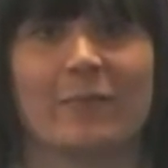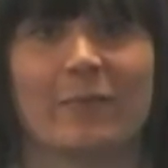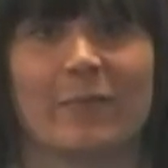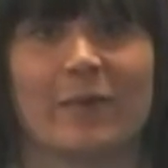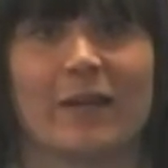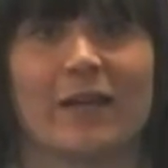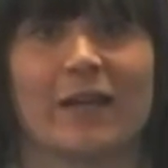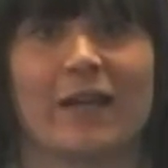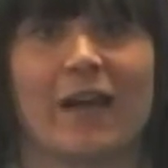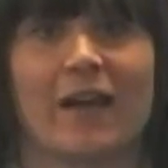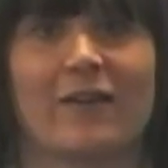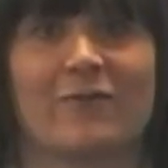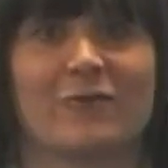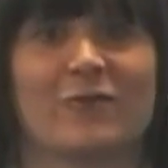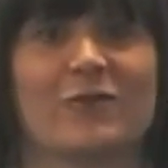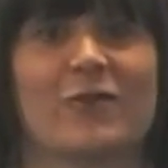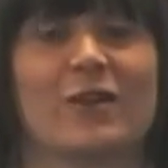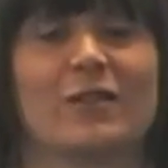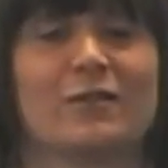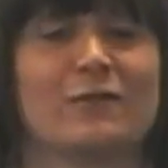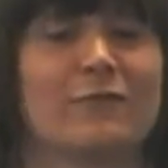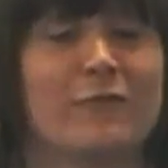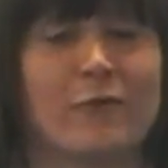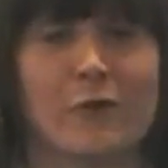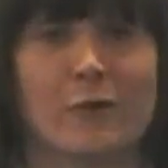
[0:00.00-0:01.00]
we have
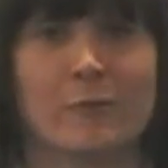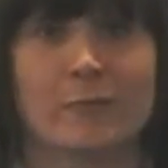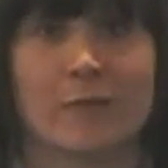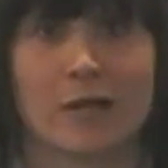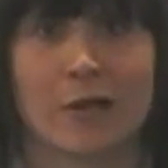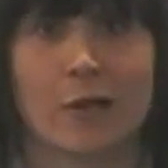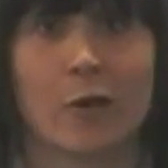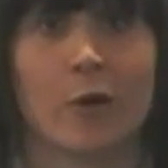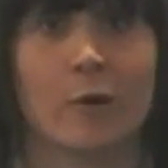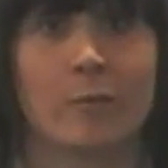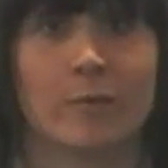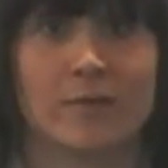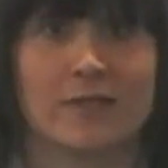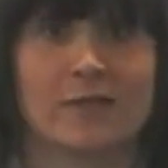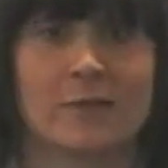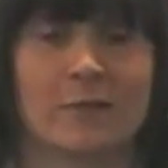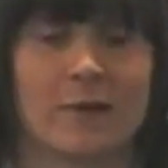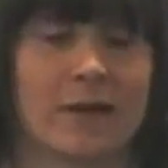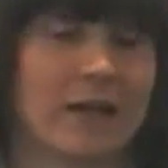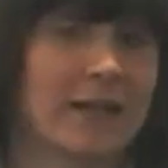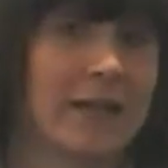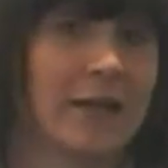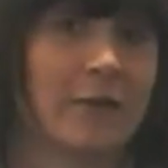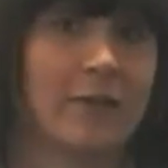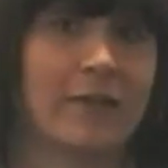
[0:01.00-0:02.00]
transformed the club into
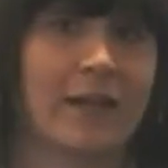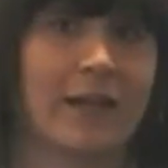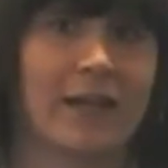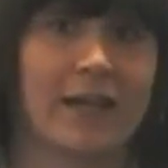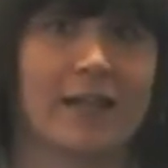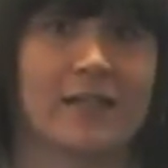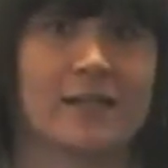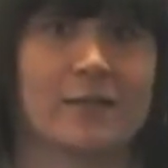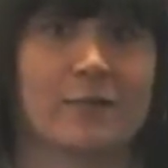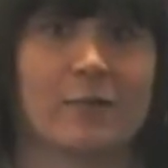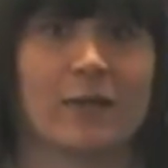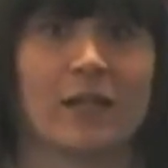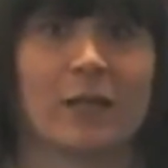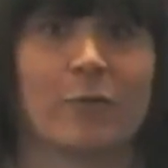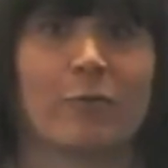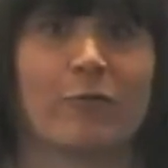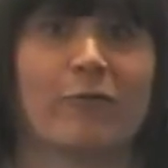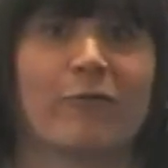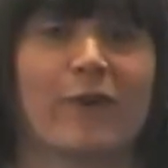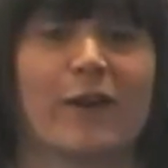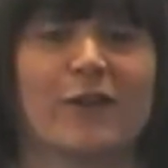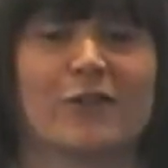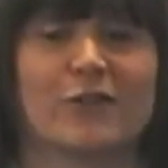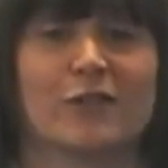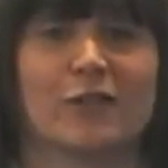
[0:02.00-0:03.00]
what I now think is a really
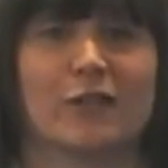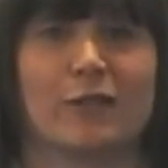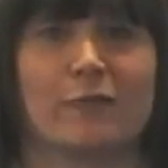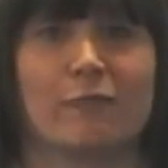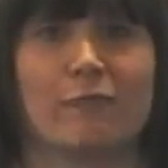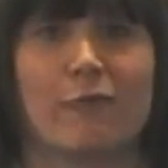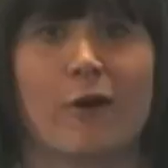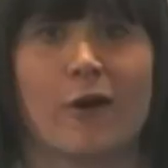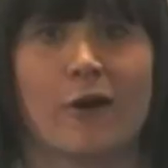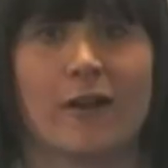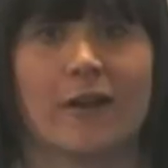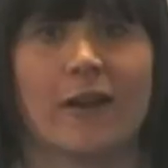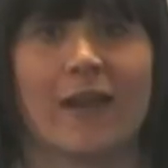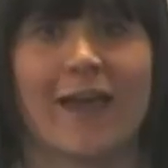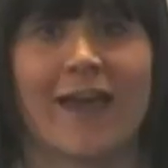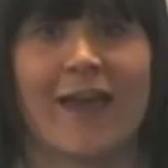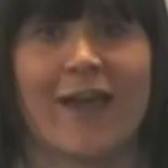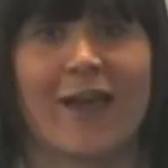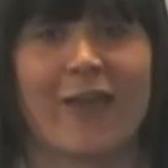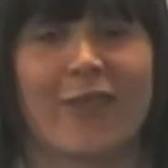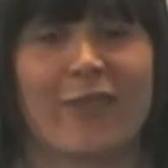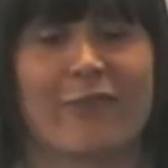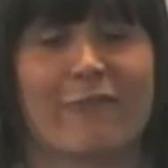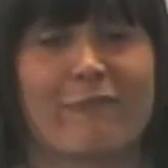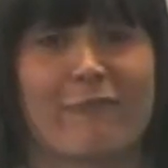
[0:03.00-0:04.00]
professionally run,
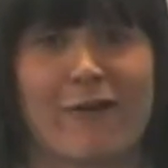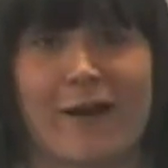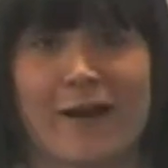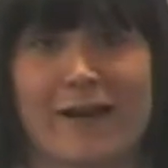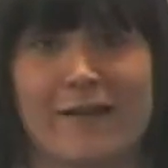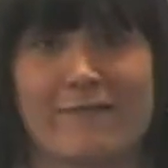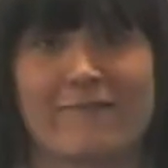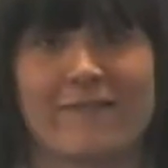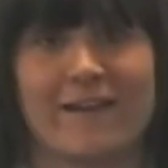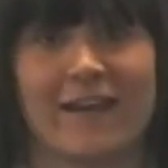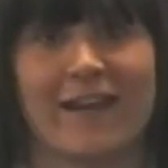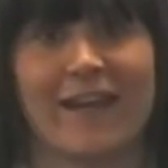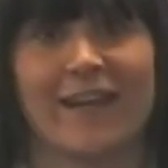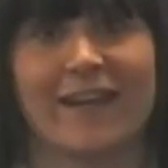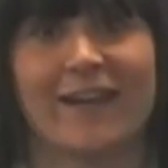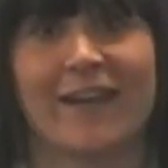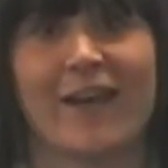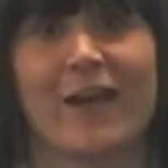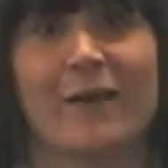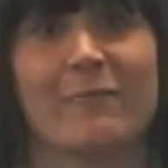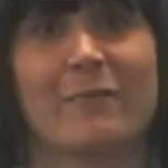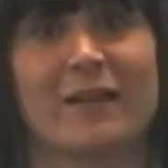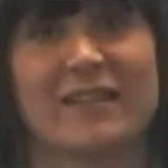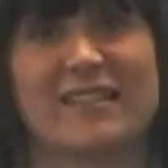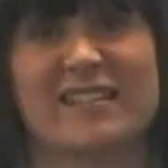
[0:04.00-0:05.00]
thriving
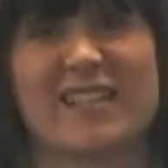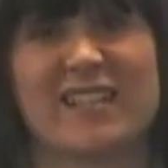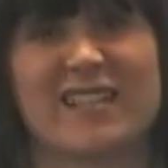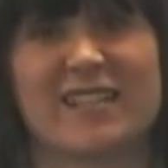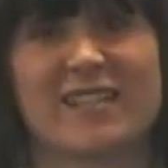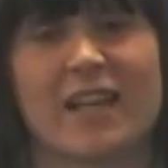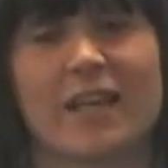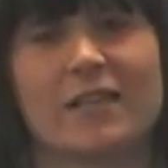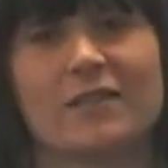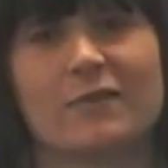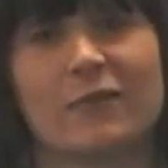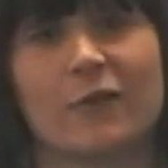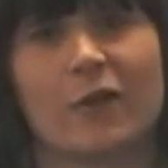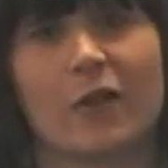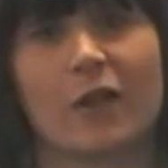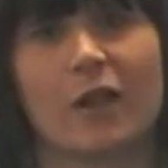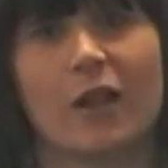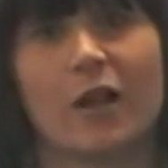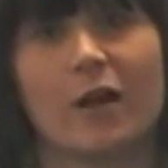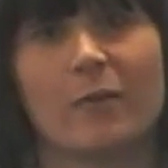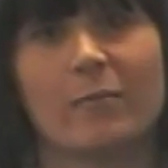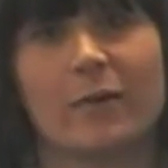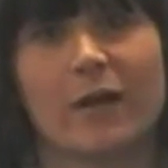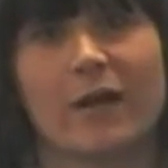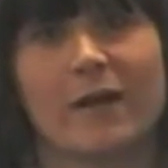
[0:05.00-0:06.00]
and successful
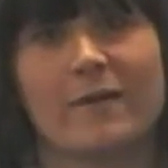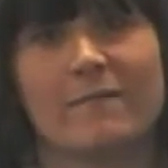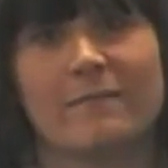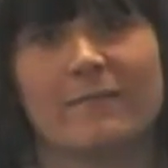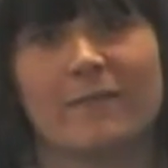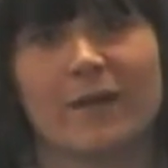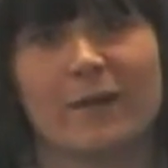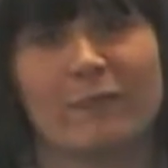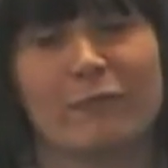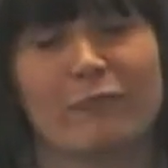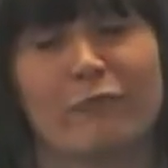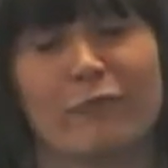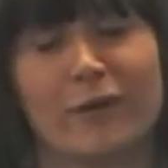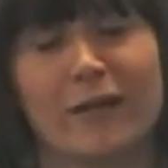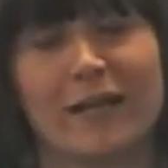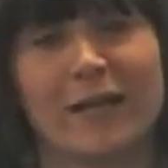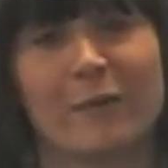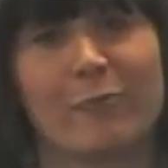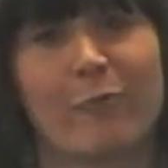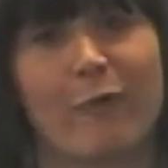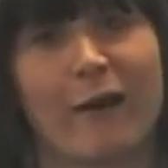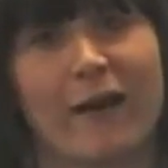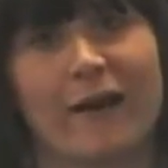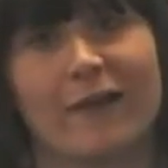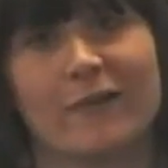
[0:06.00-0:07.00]
club, and I'm really
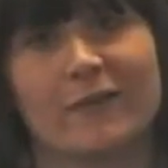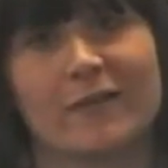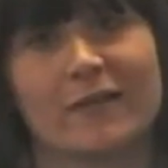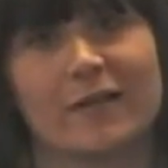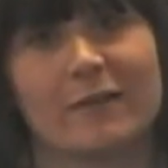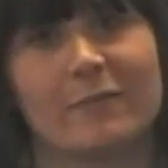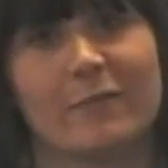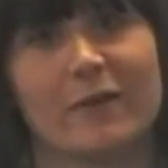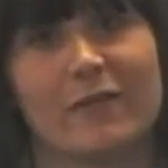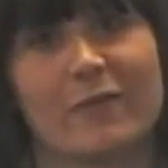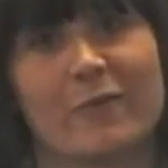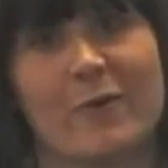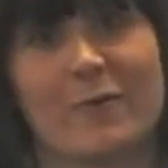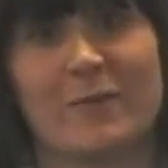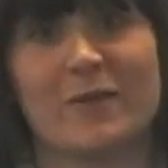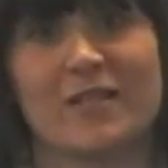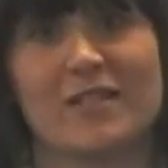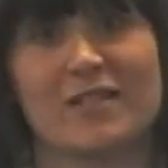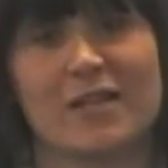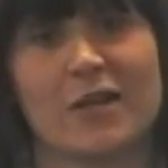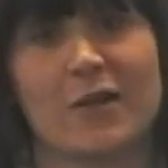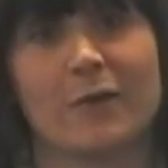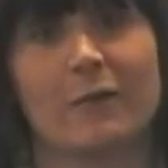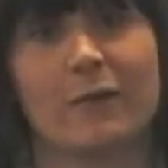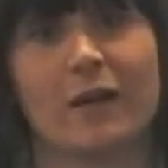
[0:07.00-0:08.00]
proud of what we
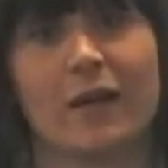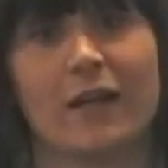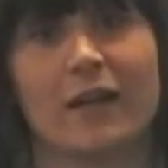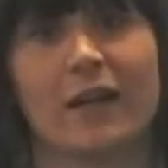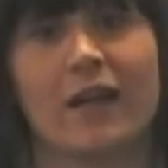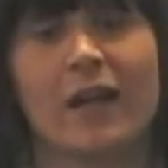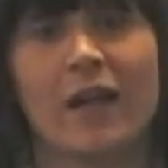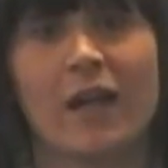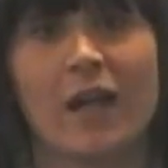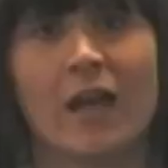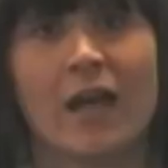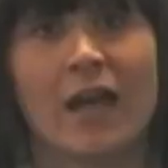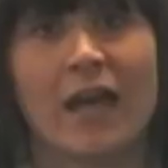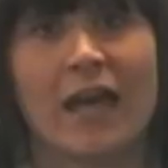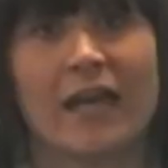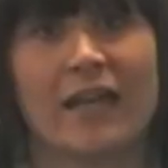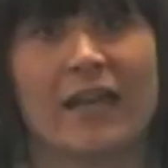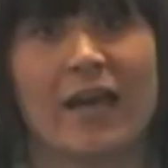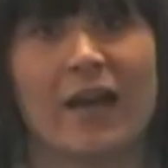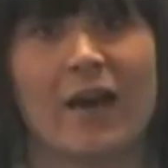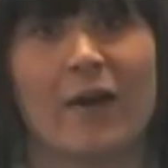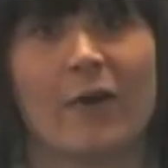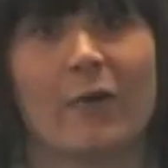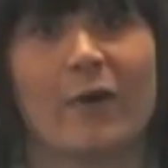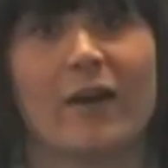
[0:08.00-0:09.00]
do and
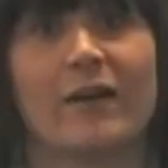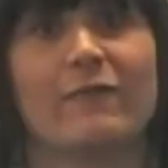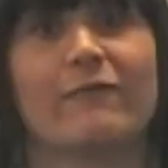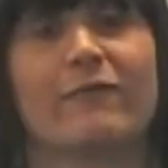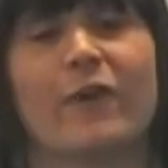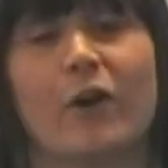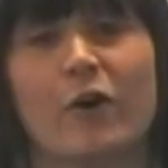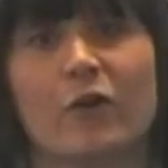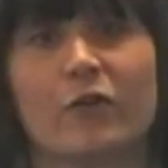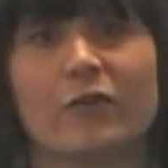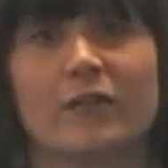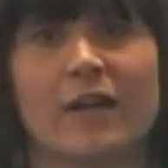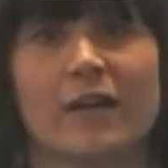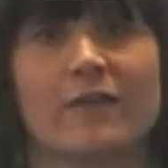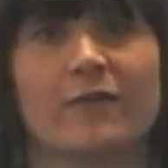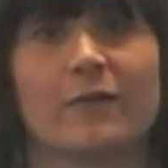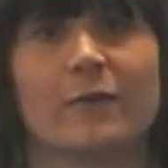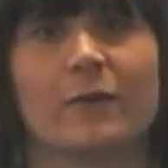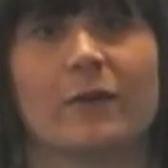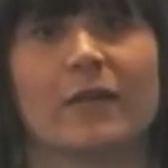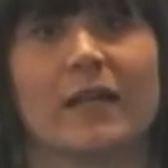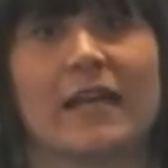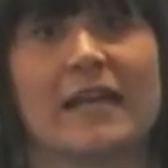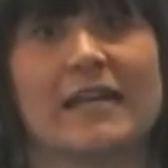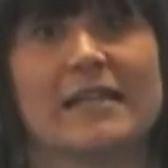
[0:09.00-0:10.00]
how involved
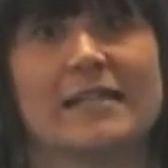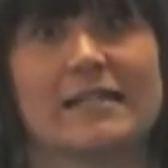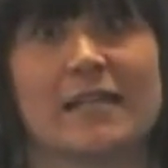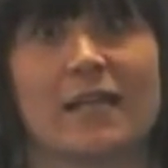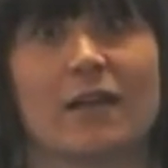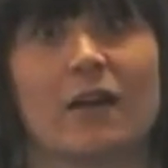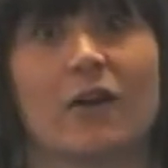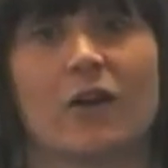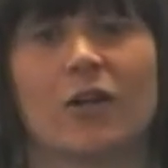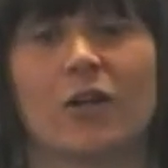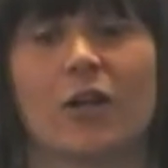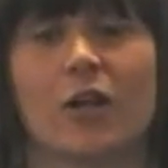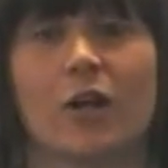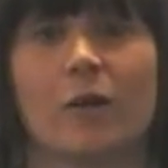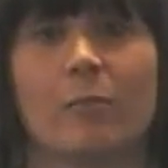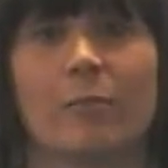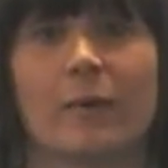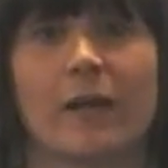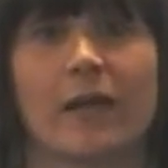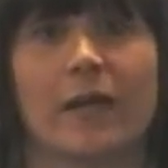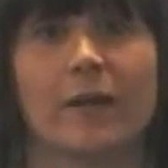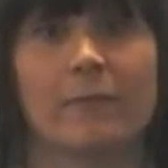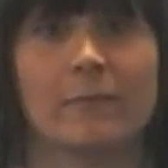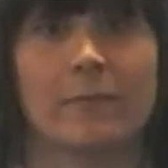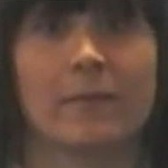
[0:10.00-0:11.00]
everyone is in our
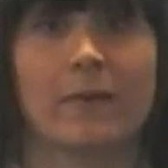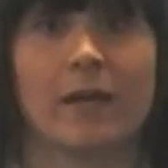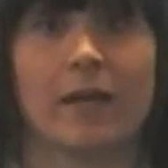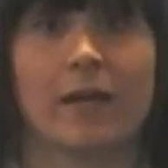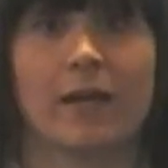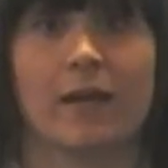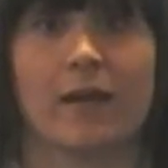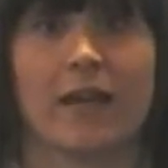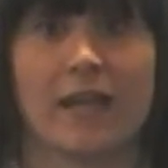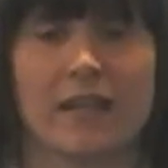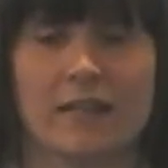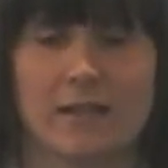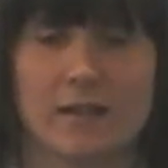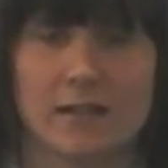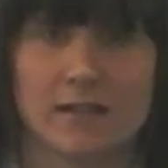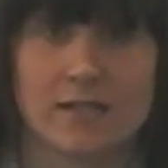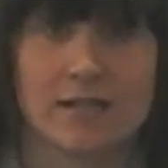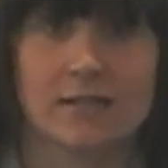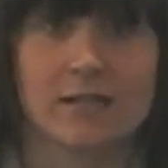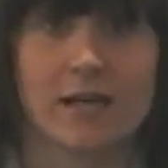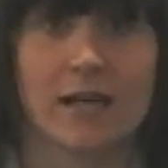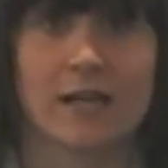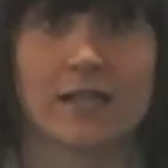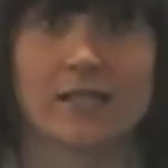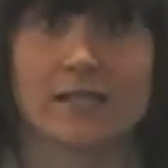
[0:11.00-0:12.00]
club, in the
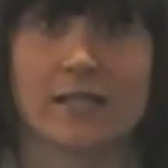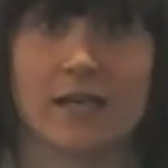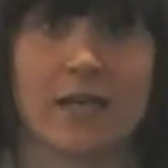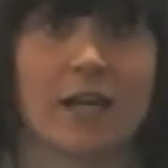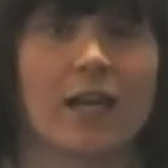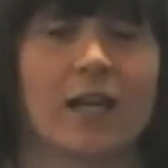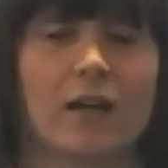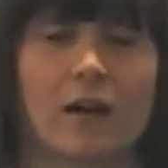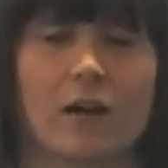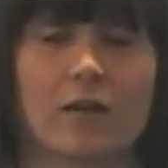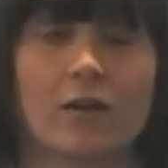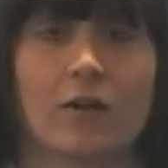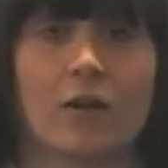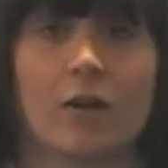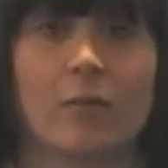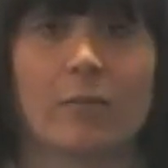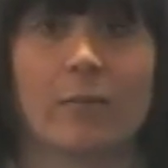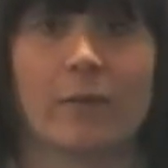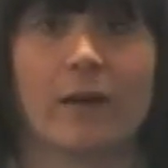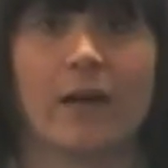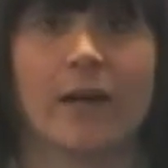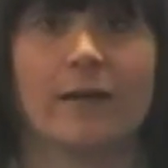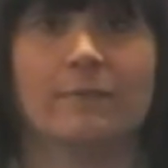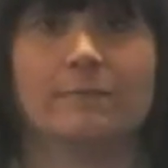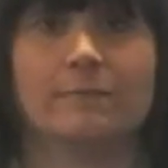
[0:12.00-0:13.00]
society, in our club,